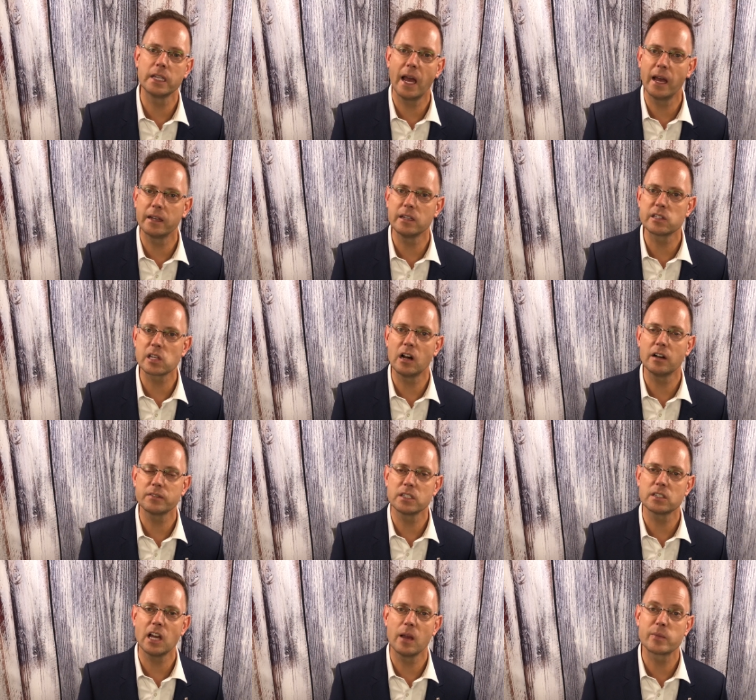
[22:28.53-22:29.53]
that is
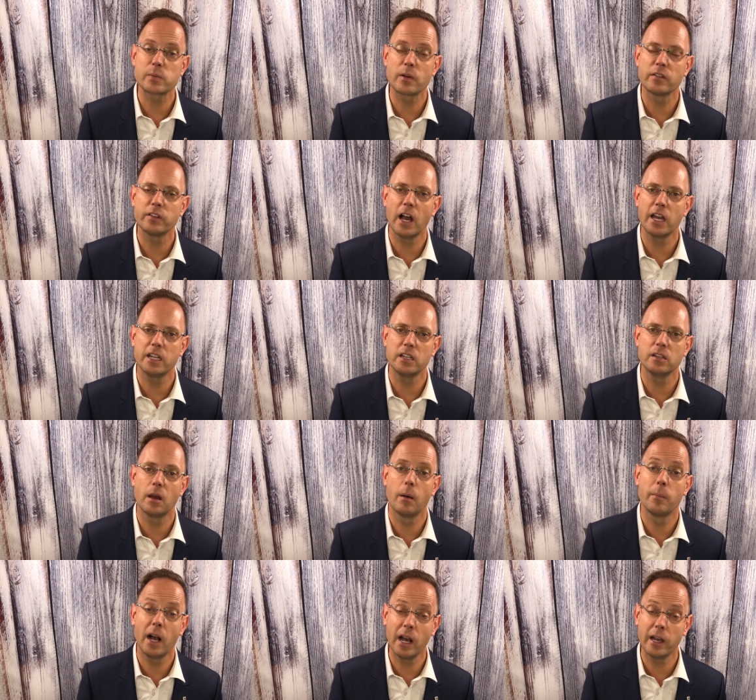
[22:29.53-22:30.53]
oftentimes provided
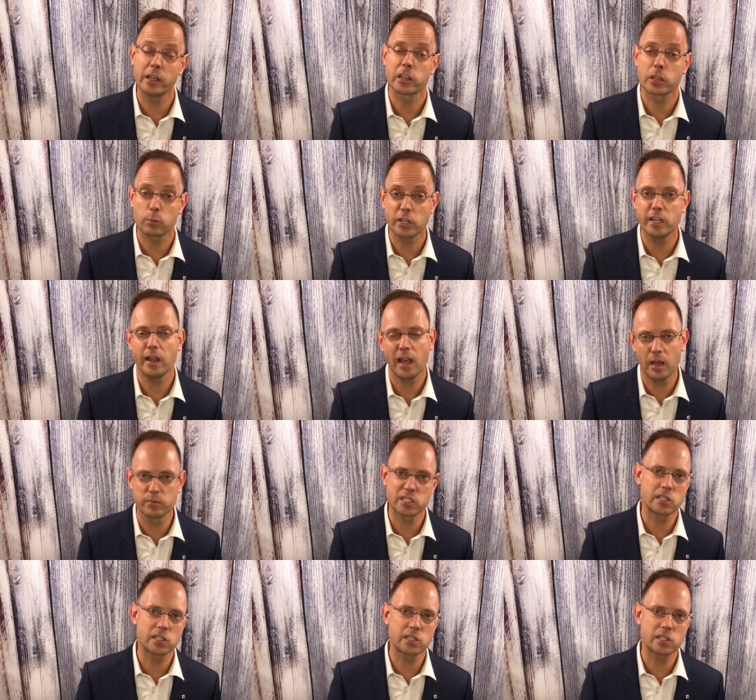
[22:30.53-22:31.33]
by 3M.